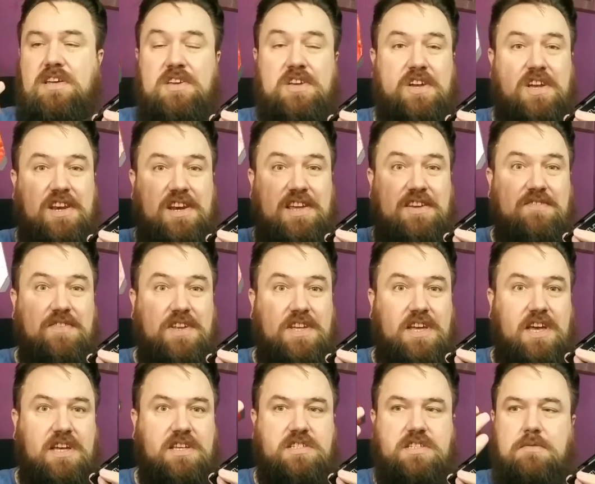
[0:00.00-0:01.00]
even
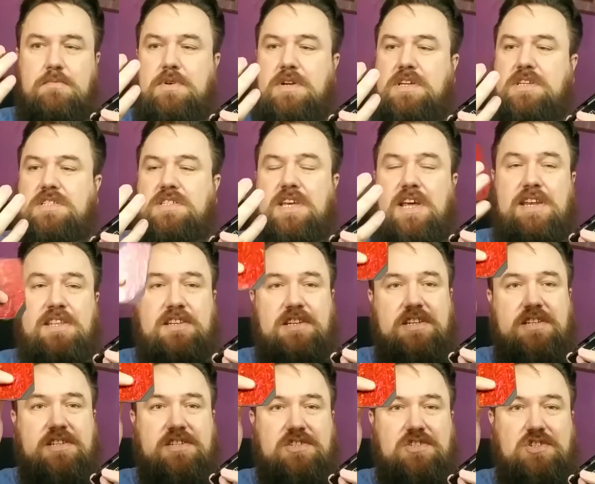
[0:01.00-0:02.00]
get somebody as talented as